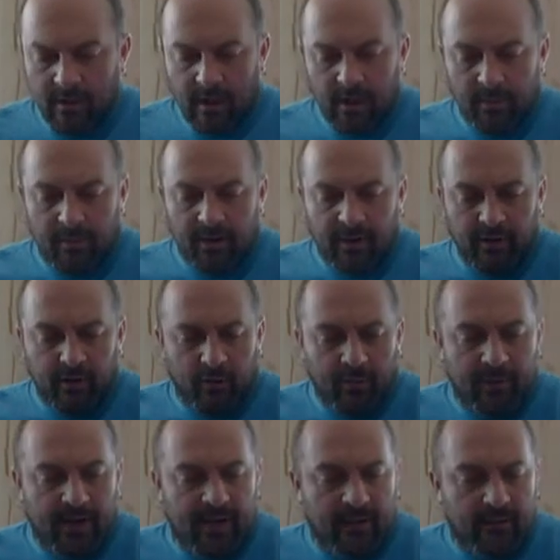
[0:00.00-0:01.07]
on Paleo
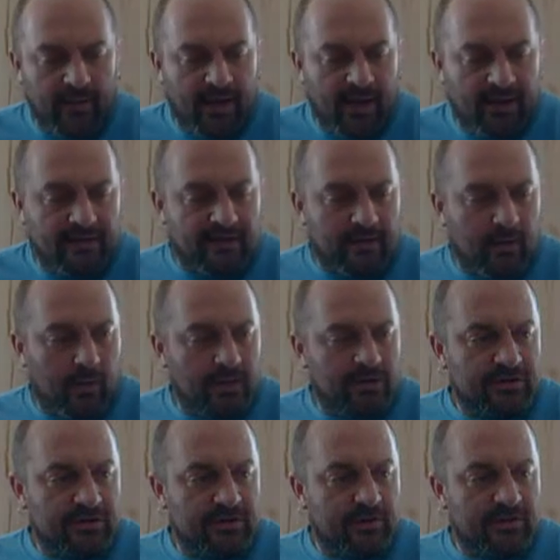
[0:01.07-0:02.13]
Planet when I asked a
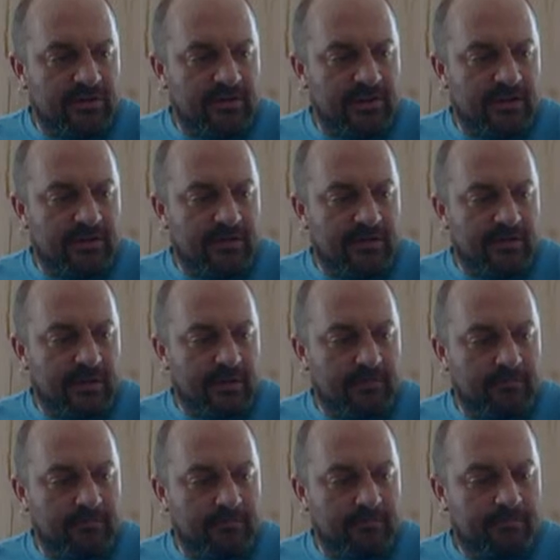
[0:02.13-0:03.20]
question was that
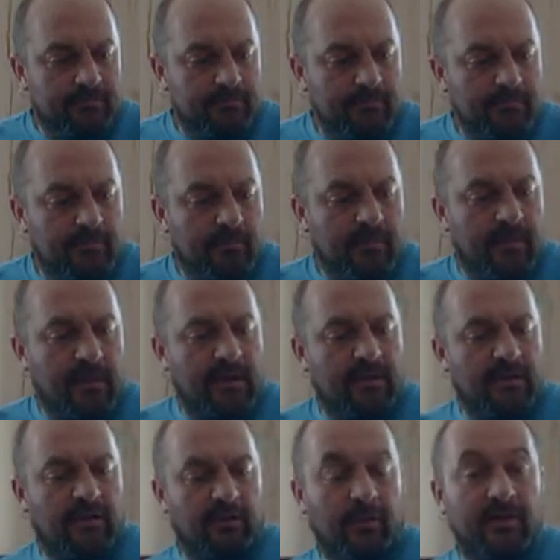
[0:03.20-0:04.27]

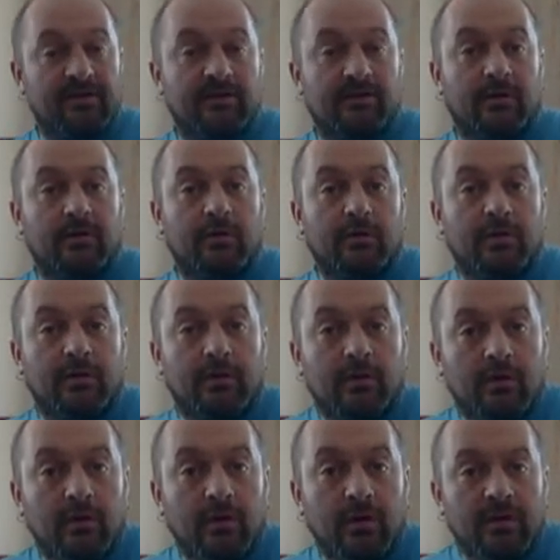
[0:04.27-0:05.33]
that the best thing to do with the
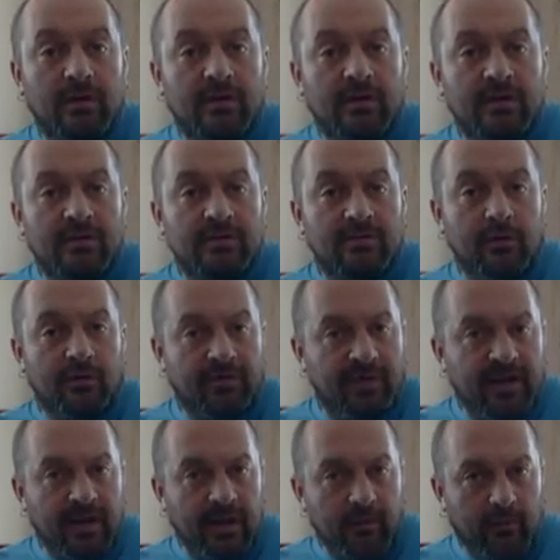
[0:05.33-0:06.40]
glue is to
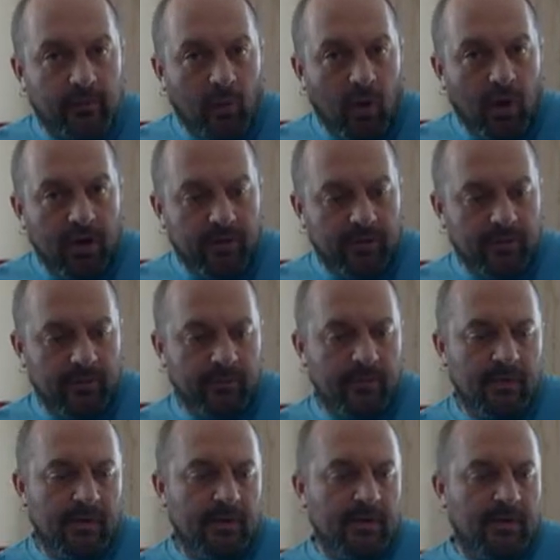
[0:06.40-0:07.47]
thin it with water.
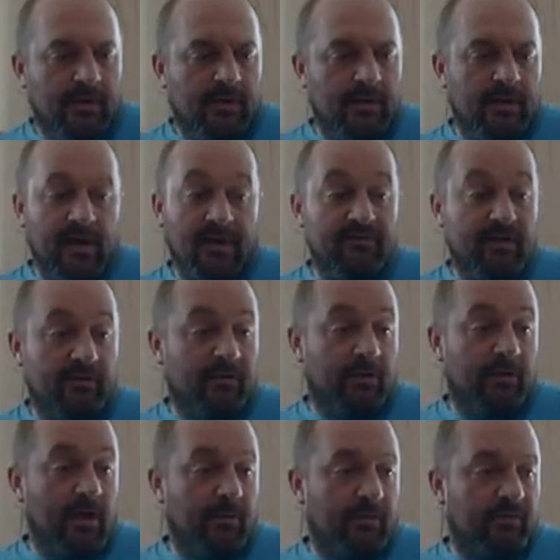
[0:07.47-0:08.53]
And I've never
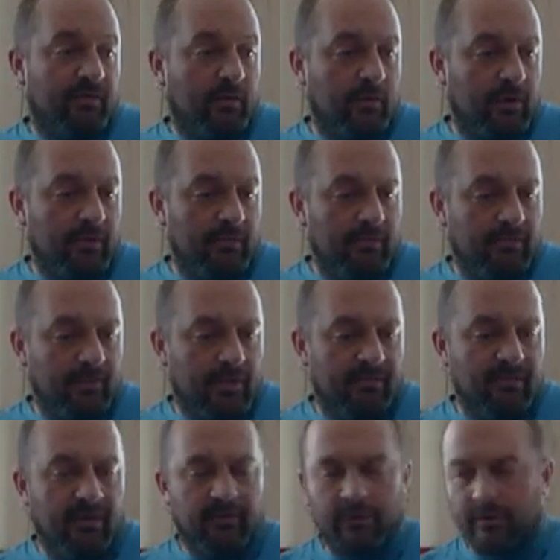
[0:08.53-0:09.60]
done that before.
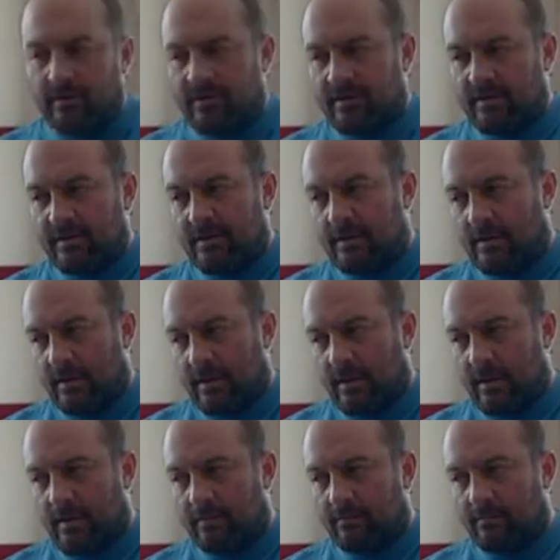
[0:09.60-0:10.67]
I've never used
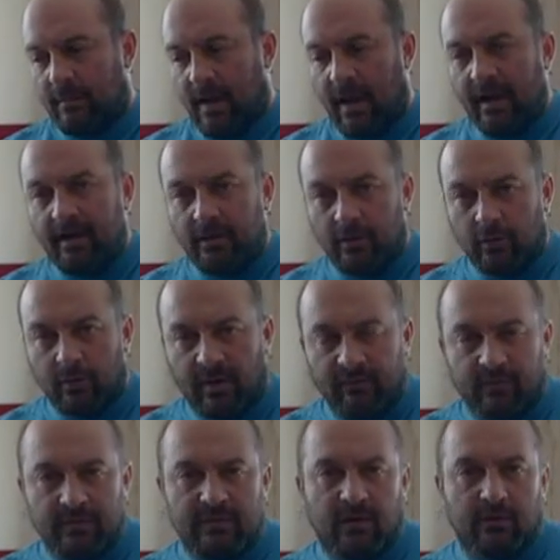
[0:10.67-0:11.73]
hide glue, but I've
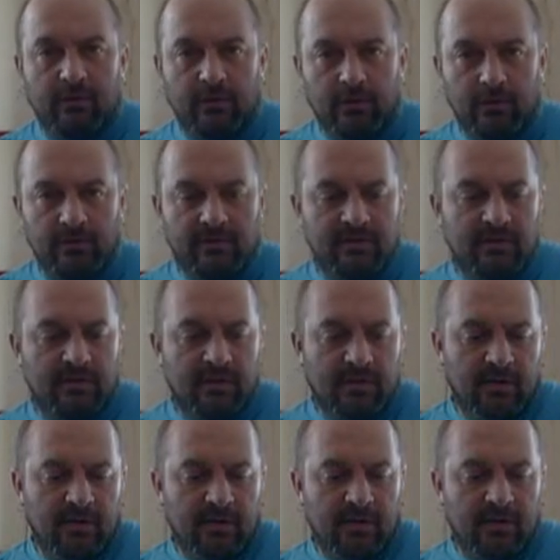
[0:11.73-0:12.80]
used other glues
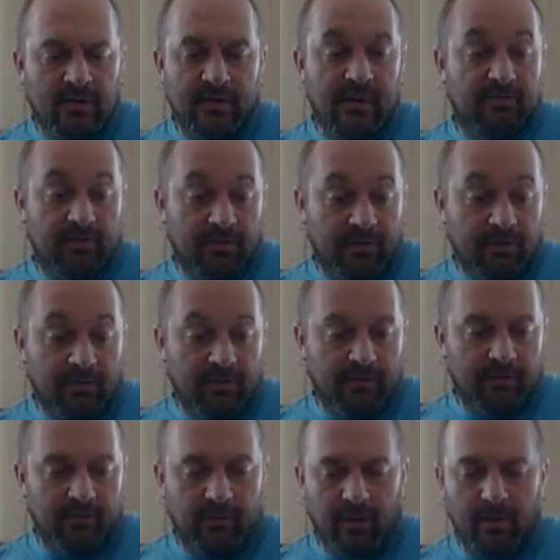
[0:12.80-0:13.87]
and never thinned it
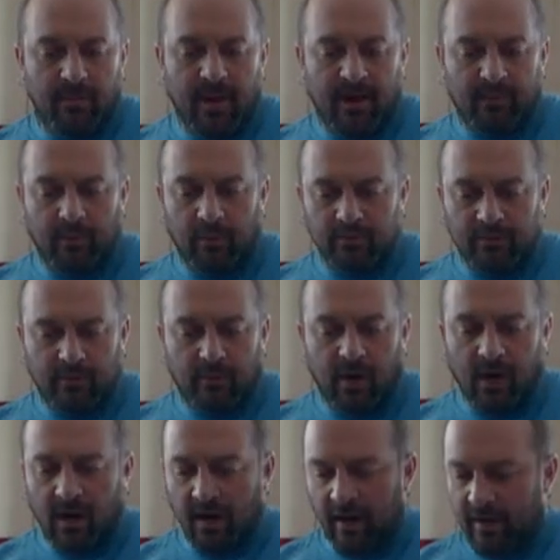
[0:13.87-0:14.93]
when I back bows with
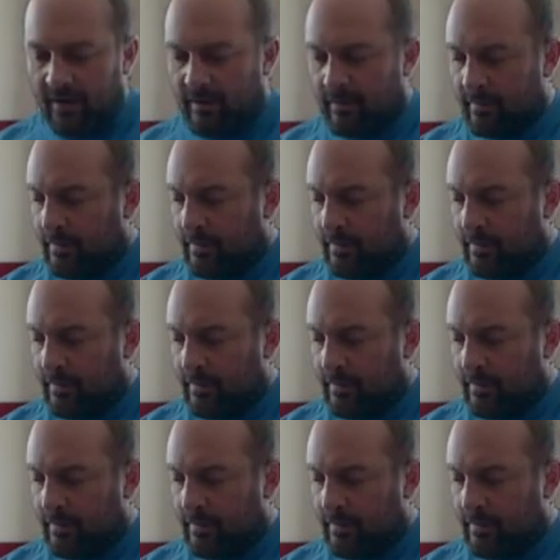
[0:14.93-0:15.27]
rawhide.